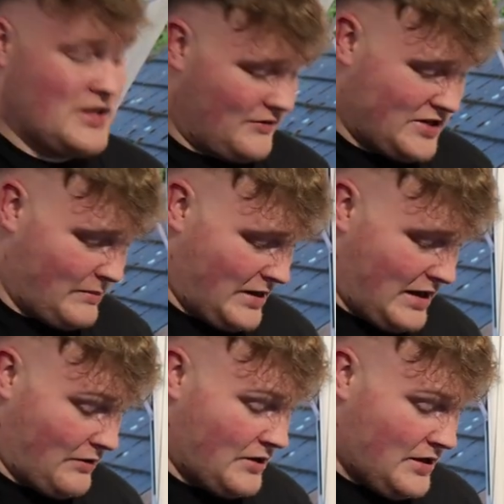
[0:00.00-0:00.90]
that they've sent me
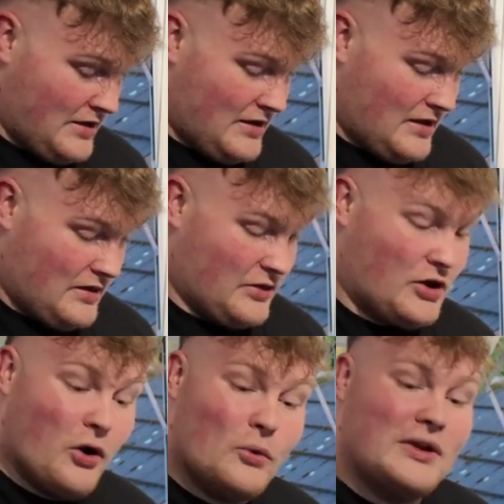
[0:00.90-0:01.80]
out. The
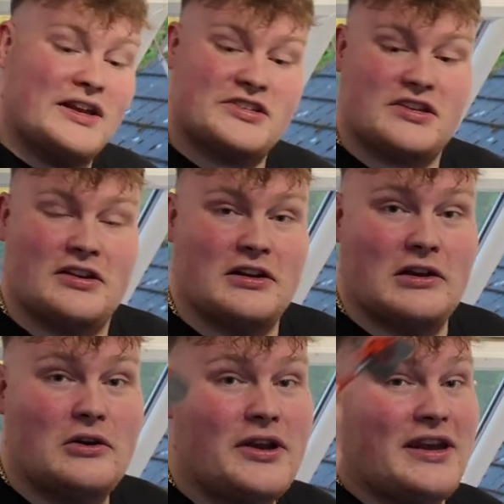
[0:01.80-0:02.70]
coolest
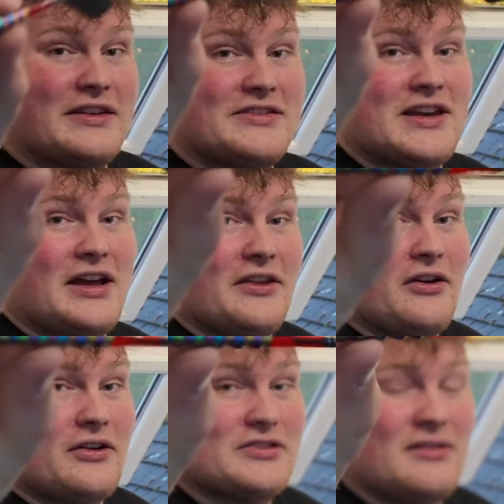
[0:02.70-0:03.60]
looking set of
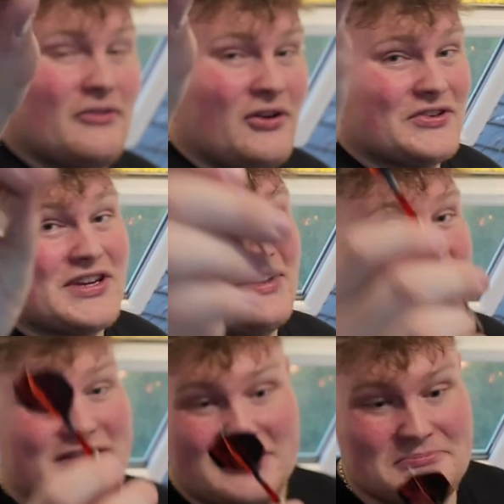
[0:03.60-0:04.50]
darts. I've got to say
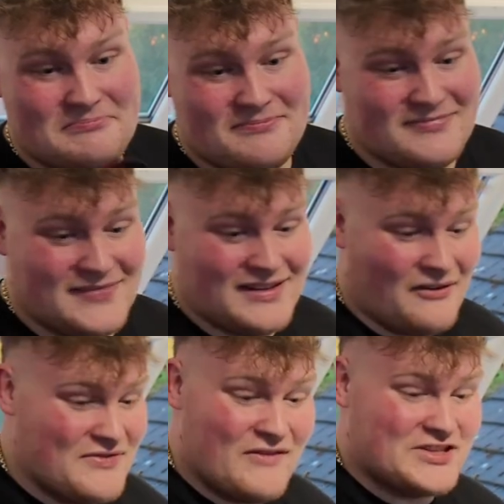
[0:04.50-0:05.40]
these,
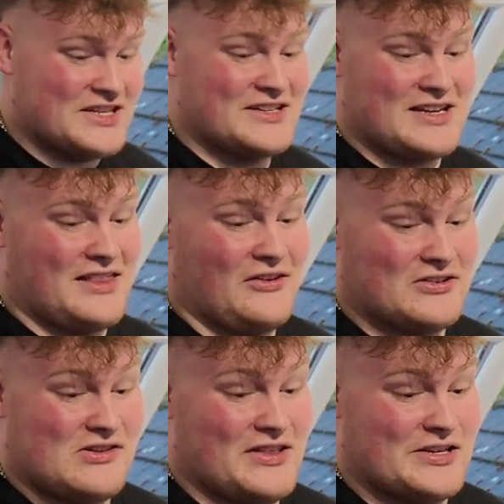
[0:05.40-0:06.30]
I've never seen a set of
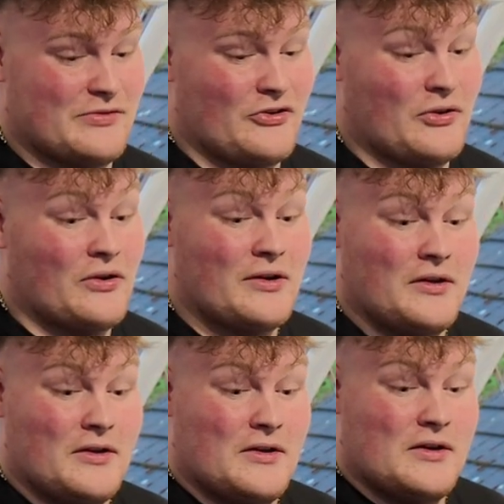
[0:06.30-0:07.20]
darts like these before.
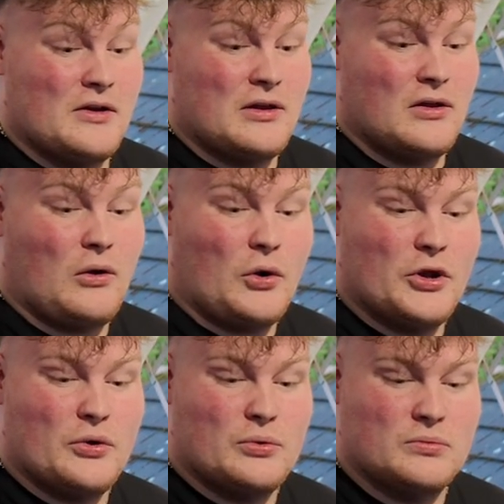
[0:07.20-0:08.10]

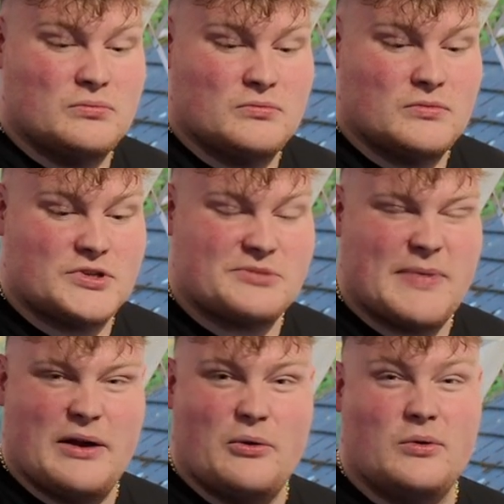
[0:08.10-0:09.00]
Oil,
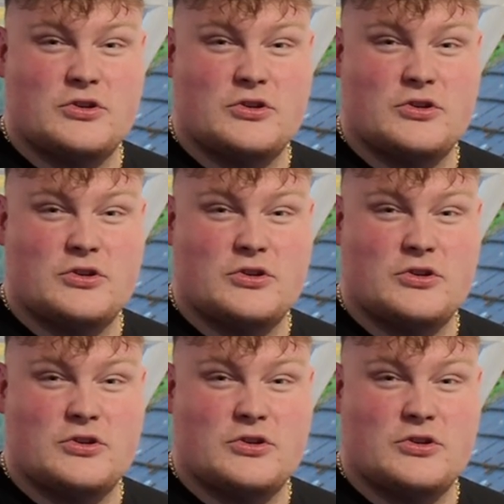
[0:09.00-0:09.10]
spill